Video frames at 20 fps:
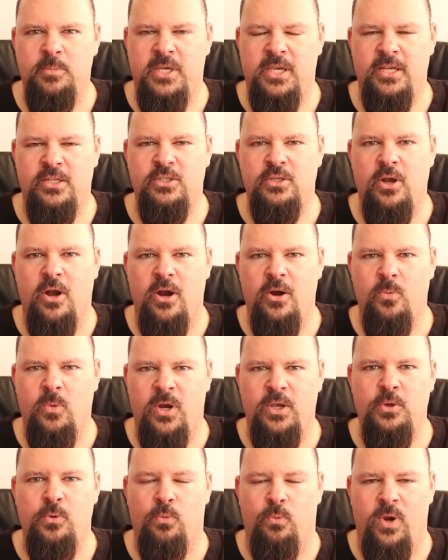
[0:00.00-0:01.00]
kids are,
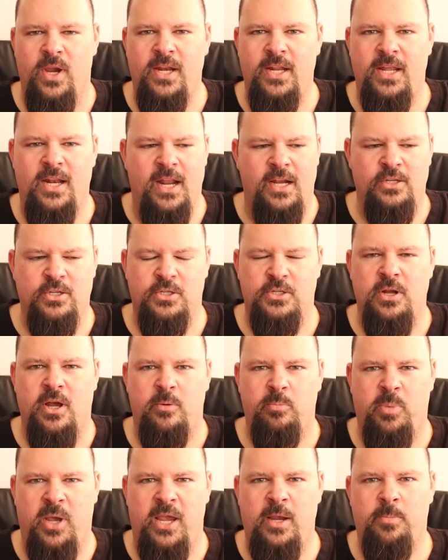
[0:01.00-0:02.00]
where you read it and just
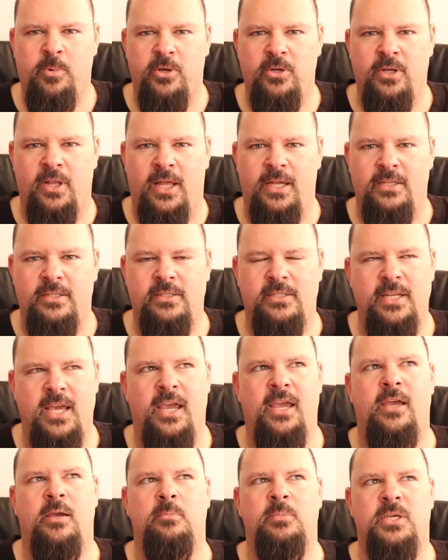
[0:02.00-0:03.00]
on paper you're like,
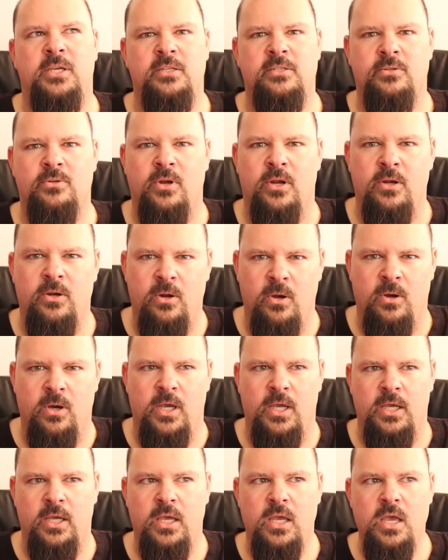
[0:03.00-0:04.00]
damn, kids are
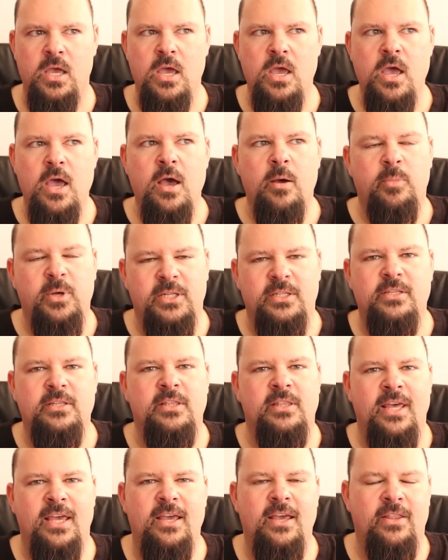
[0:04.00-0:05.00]
annoying.
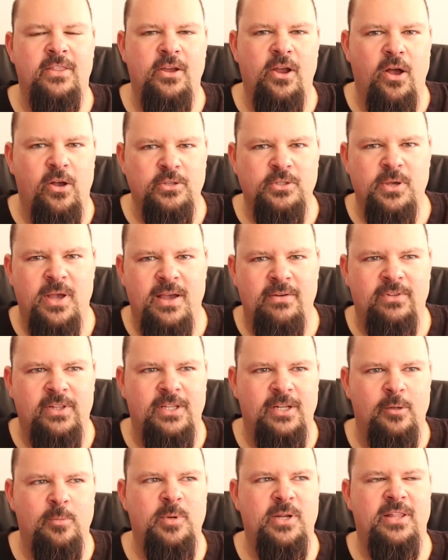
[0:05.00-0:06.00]
But they also have a
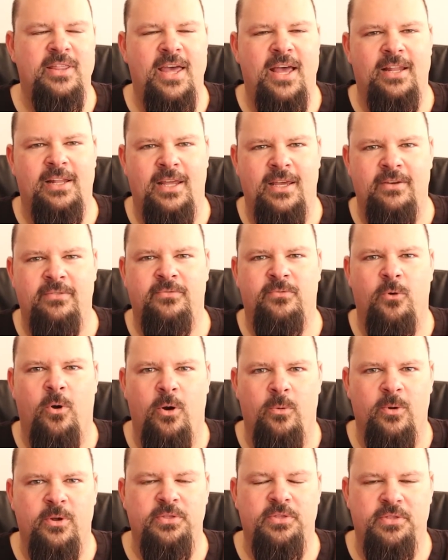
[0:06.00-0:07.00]
little bit of that like
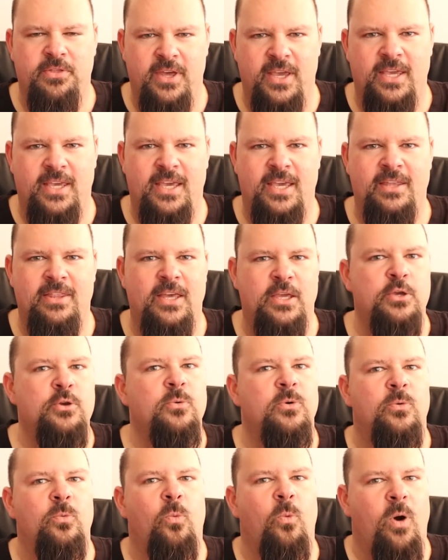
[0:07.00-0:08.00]
forward thinking that you
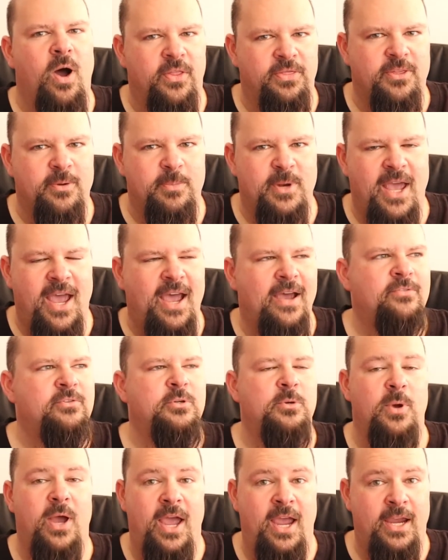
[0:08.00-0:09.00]
would want them to have
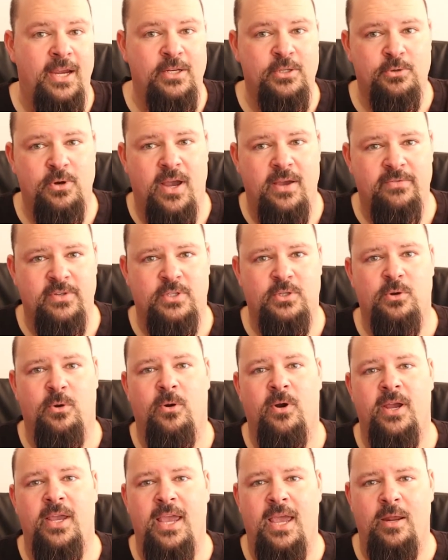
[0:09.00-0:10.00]
to A, drive a
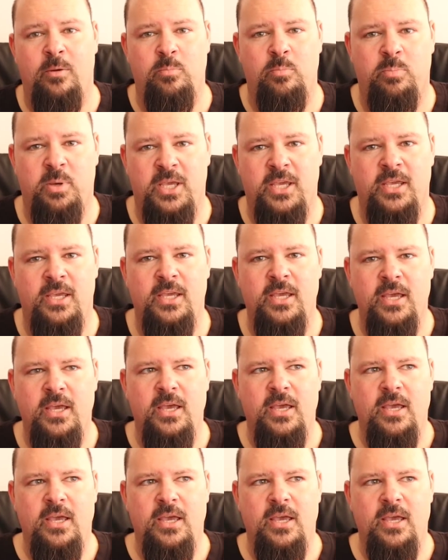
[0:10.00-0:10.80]
story, and B,